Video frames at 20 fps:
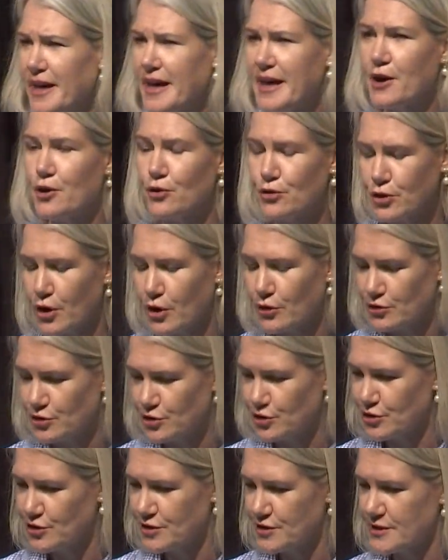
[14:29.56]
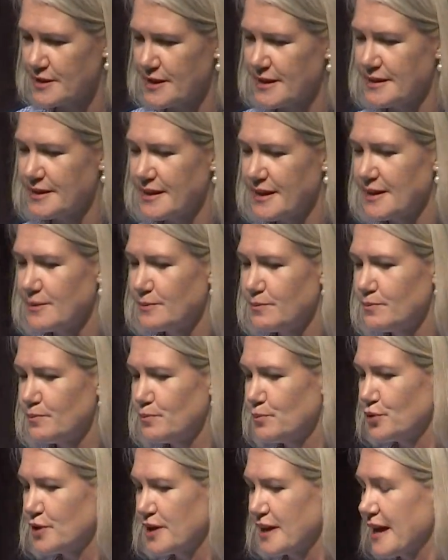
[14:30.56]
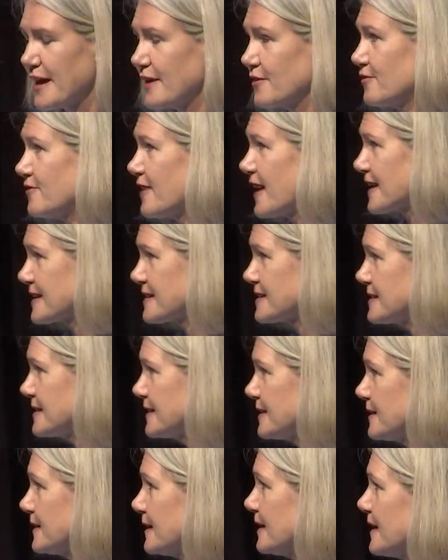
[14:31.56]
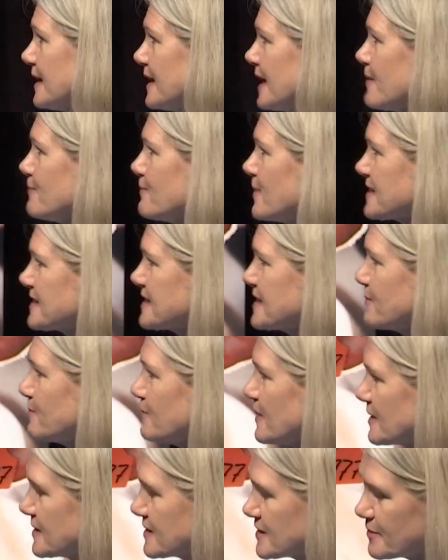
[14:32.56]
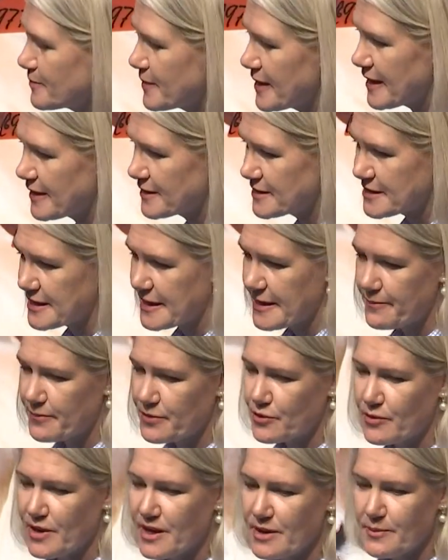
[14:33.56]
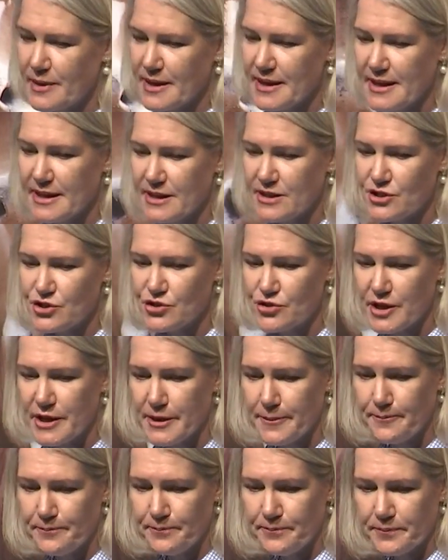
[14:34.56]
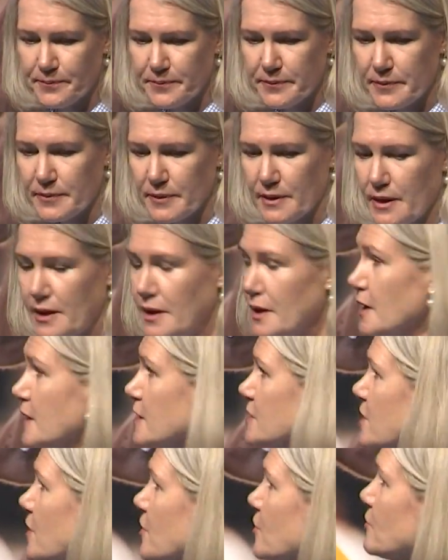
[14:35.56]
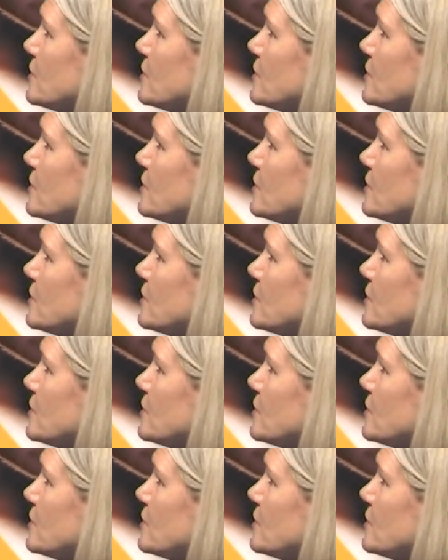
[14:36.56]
health coaches, and putting out facts and busting myths about the red meat industry. So the